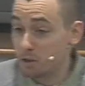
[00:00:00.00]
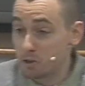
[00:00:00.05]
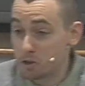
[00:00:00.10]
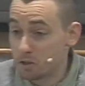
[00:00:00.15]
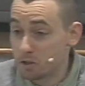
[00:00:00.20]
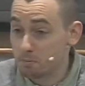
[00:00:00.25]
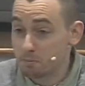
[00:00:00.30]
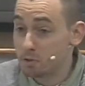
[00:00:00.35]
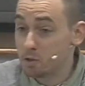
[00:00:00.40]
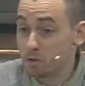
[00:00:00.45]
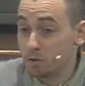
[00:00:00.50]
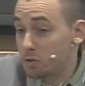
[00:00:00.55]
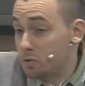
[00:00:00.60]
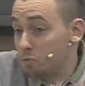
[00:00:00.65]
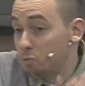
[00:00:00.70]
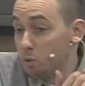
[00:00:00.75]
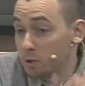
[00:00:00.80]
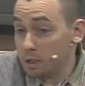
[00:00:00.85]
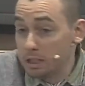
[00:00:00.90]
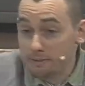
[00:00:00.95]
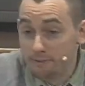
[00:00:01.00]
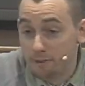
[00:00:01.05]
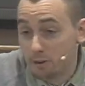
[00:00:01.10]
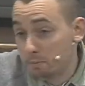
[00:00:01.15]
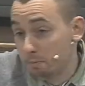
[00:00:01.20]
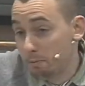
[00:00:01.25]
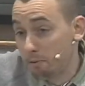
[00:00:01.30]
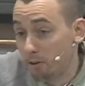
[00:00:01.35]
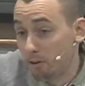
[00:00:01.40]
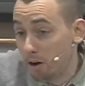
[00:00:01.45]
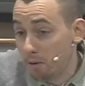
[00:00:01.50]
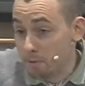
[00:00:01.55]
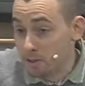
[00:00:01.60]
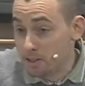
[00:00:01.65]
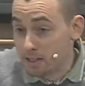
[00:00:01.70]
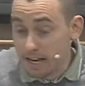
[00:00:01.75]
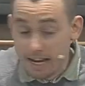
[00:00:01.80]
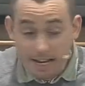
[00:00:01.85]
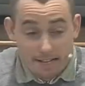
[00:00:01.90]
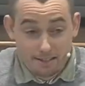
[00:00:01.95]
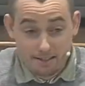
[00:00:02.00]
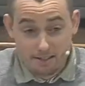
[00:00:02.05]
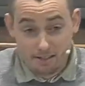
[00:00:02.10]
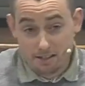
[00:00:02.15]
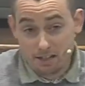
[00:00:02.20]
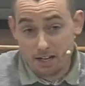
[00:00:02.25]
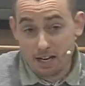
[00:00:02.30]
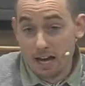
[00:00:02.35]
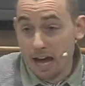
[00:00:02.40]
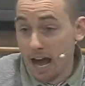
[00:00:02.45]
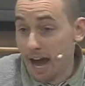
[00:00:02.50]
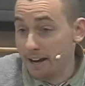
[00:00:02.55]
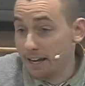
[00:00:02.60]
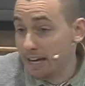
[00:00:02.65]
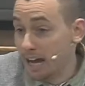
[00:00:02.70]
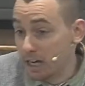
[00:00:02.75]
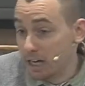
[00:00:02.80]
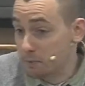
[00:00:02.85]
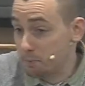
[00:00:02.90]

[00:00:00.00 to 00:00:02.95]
us some such wonderful promises and he has